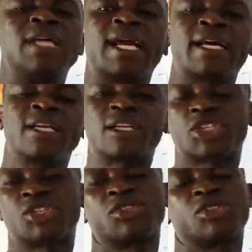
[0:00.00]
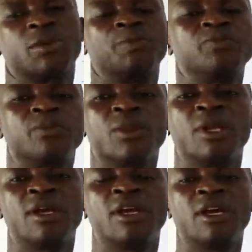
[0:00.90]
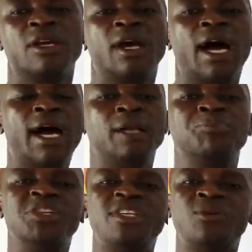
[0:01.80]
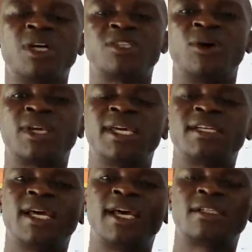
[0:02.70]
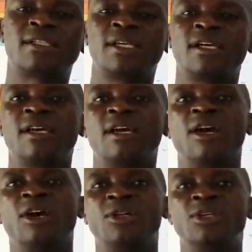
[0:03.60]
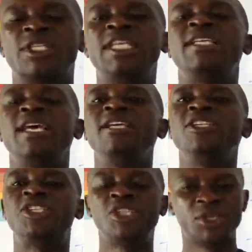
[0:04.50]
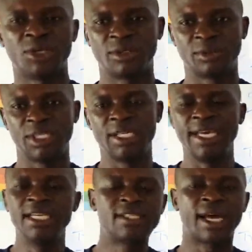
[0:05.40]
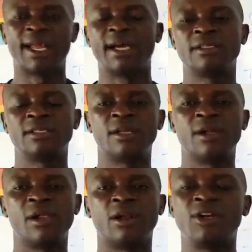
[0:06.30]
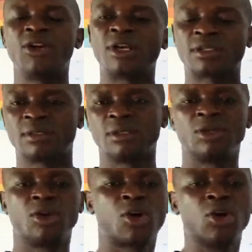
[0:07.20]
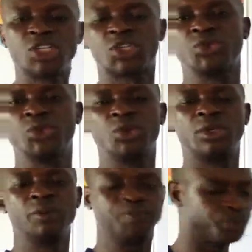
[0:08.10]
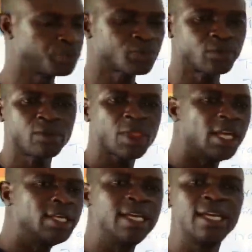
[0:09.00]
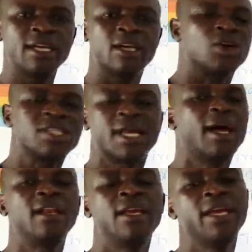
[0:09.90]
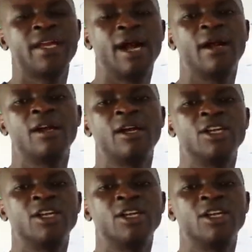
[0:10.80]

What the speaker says: the creeks, and Benin was located in the interior, in the hinterland, not close to the coastal area.